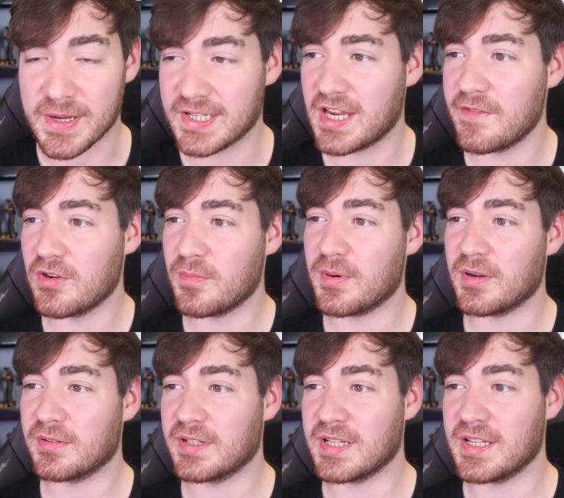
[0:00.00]
He's given up
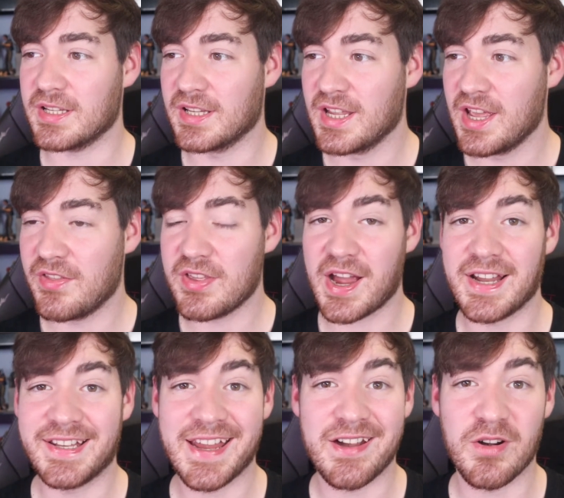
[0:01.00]
on the
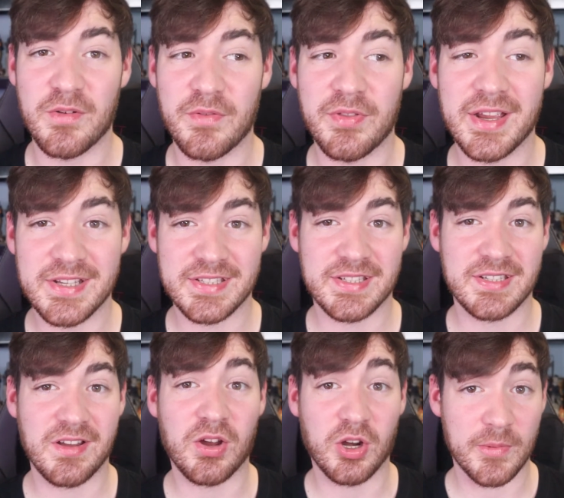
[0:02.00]
idea of
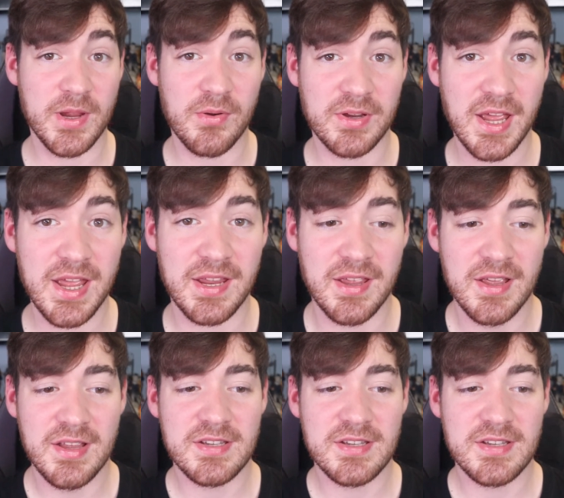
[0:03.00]
things are going to be okay.